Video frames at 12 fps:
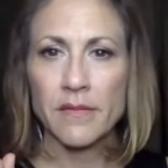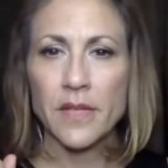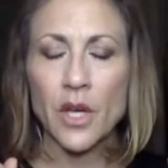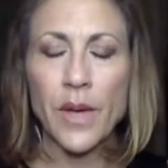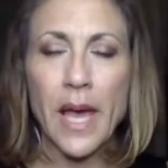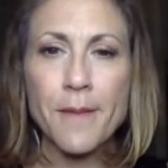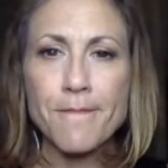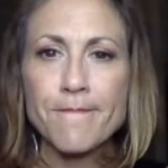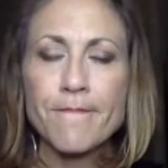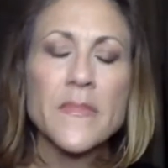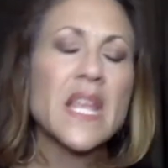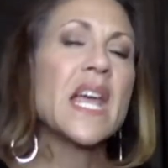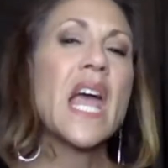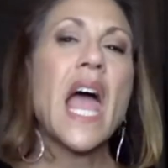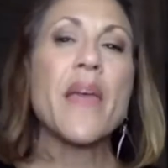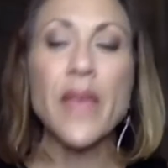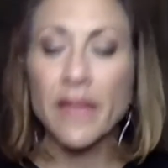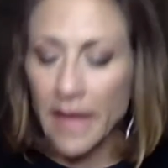Okay,
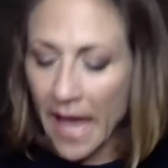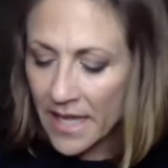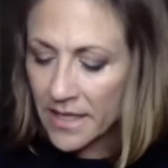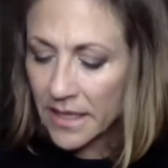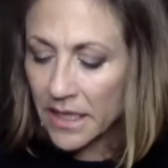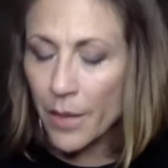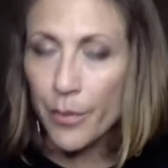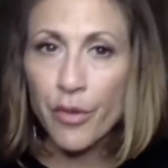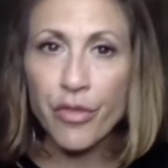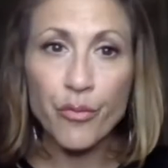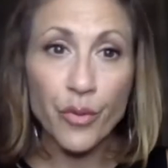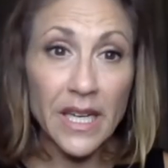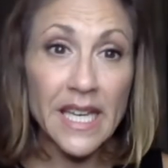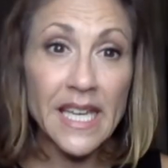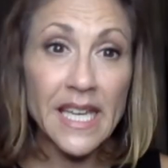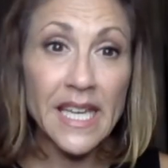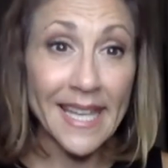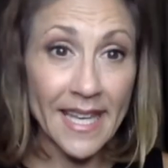and then lastly, number
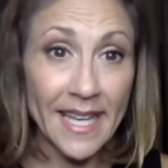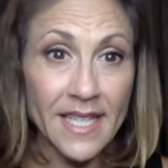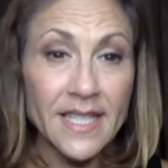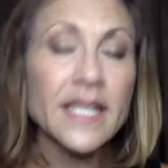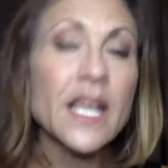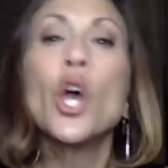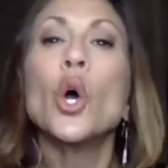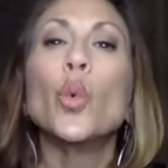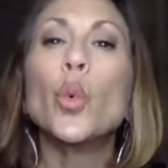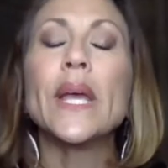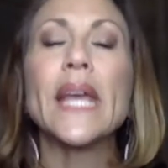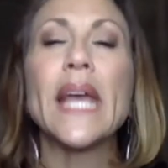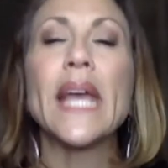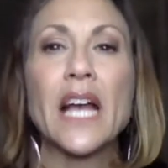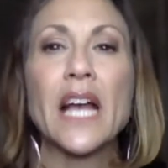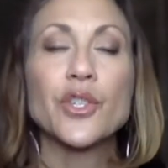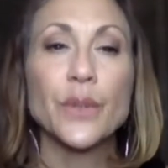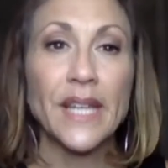3 is, we
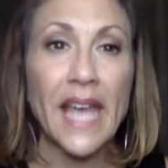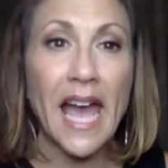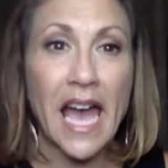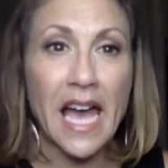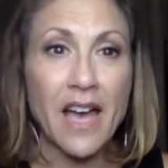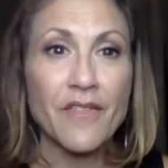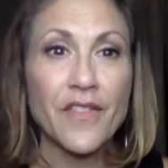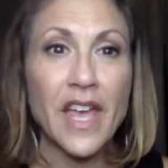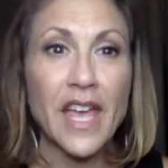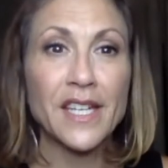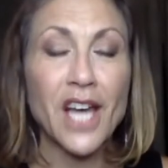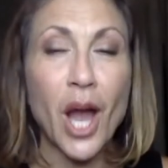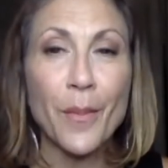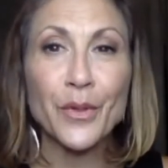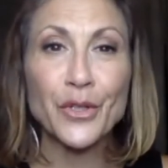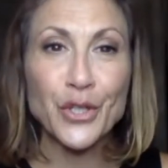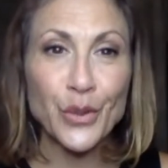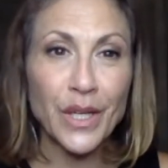actually have an
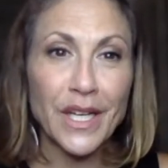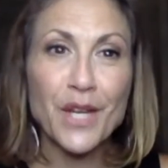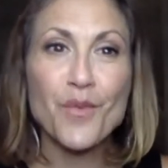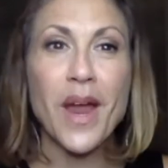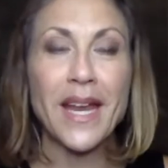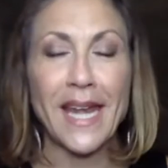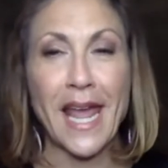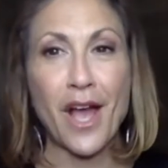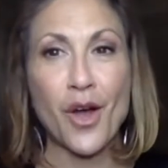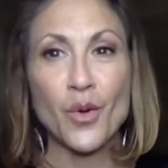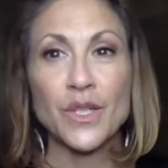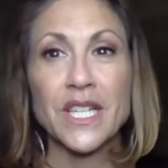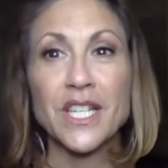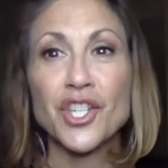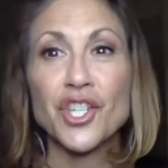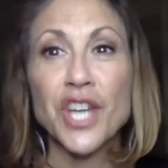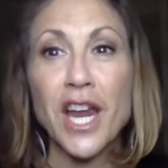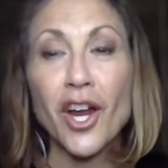opportunity right now to
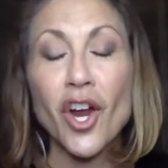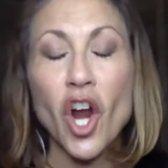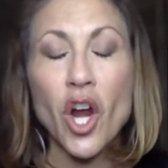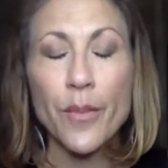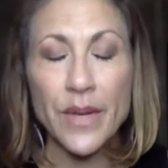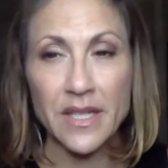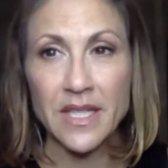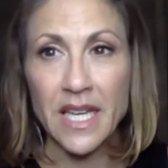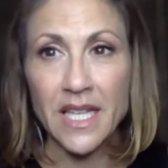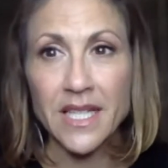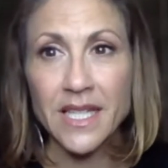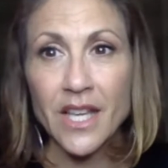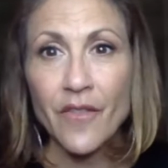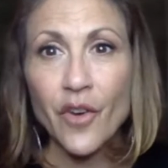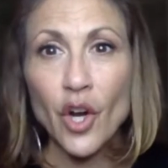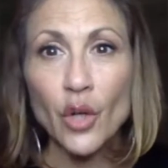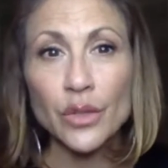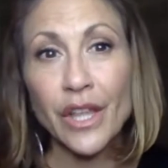share our business
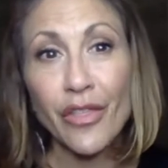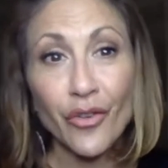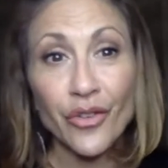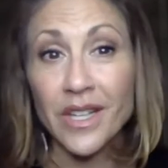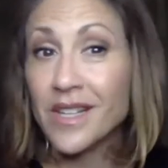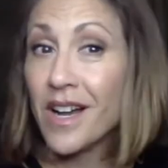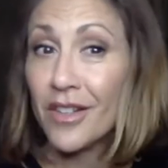for only $30.